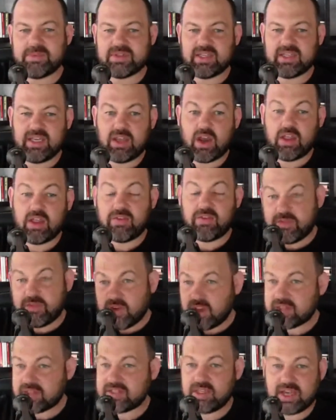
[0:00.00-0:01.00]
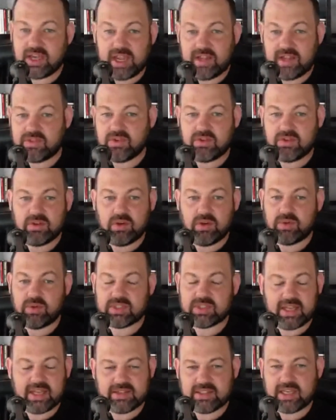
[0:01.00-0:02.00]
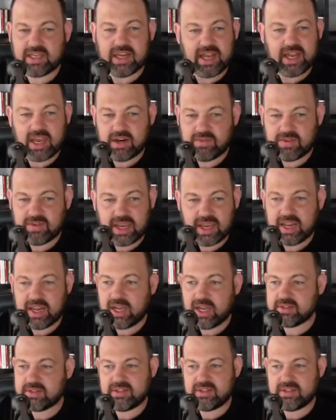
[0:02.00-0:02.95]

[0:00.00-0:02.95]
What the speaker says: I became CEO. The first thing I had to do was I had to get out of